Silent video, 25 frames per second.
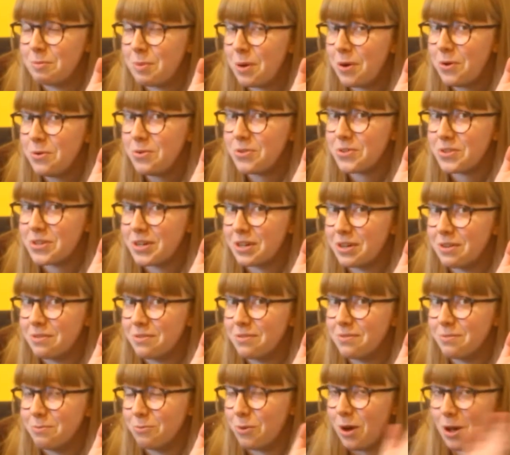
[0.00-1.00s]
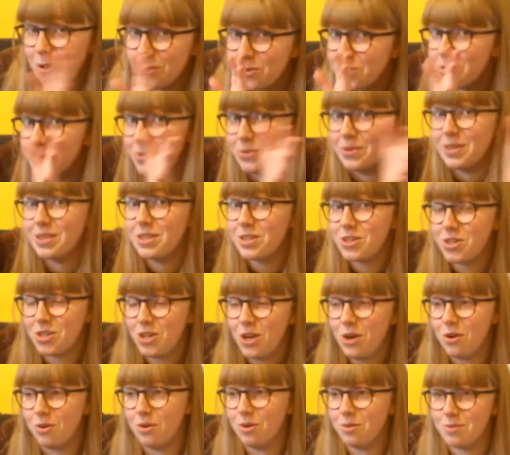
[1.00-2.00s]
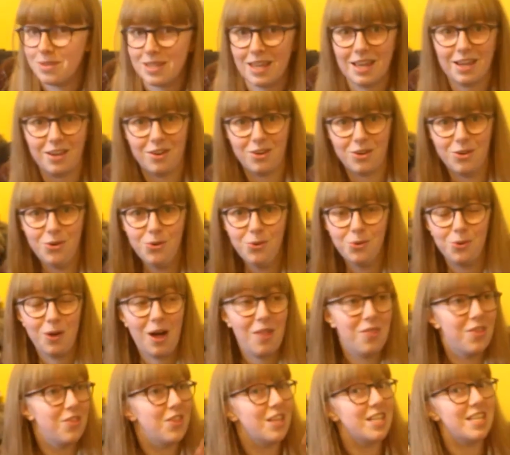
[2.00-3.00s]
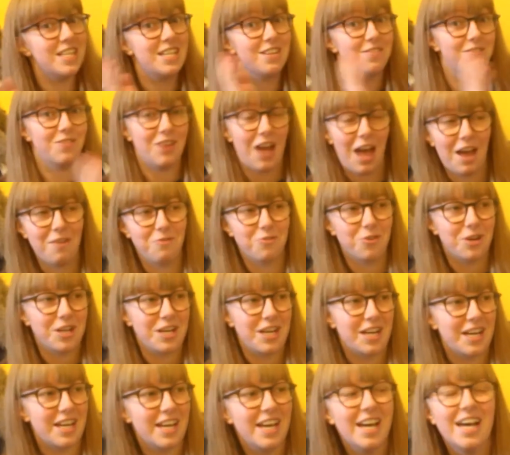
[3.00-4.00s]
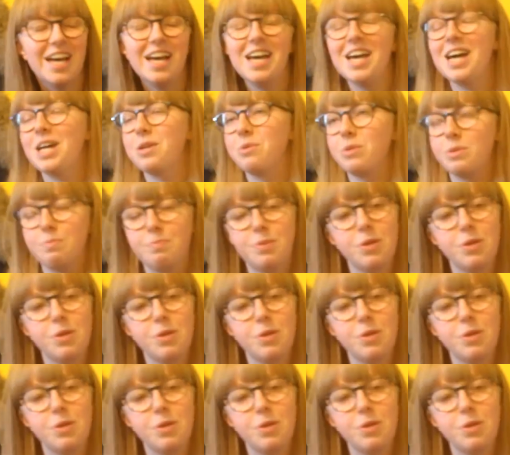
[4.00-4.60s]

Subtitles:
a poster while you're doing the show. And it's like, cool. And then they did it for every night, and it's